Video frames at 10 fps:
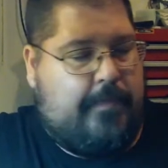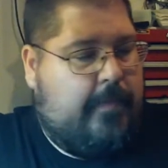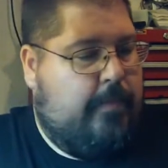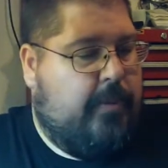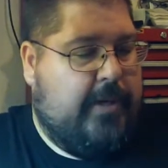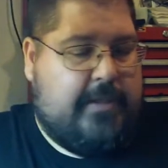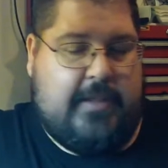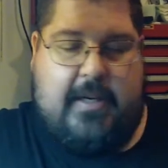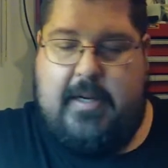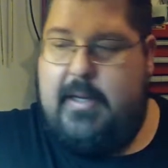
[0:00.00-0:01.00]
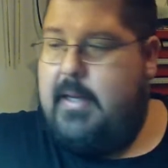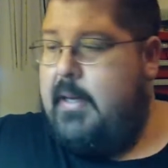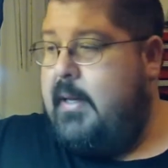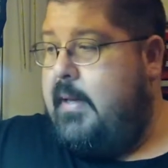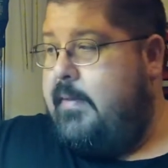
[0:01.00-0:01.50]
But
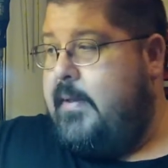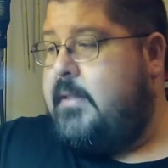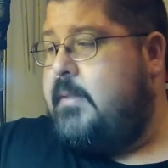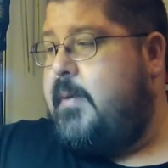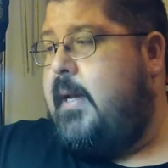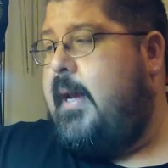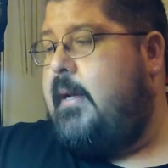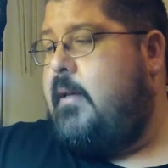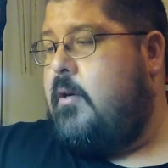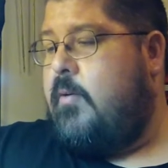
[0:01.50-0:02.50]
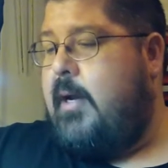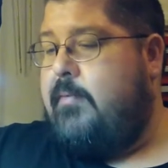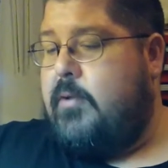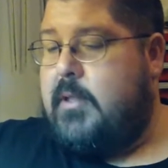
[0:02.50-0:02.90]
this has been a handy little rifle.